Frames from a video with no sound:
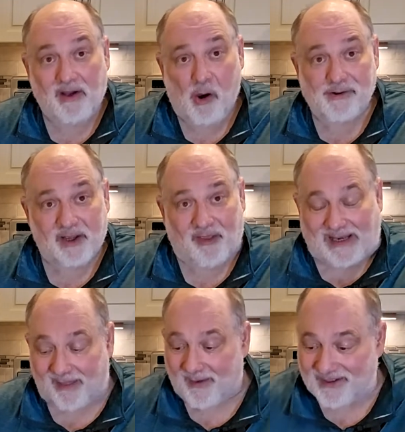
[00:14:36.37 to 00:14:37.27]
hoagie that
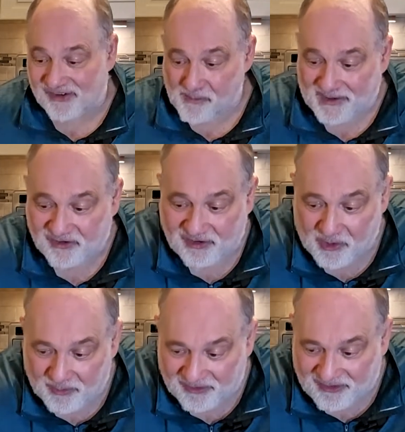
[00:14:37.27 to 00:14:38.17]
I like so much. So
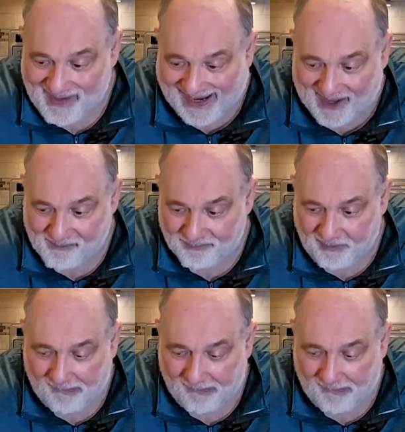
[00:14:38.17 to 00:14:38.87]
there was some ham.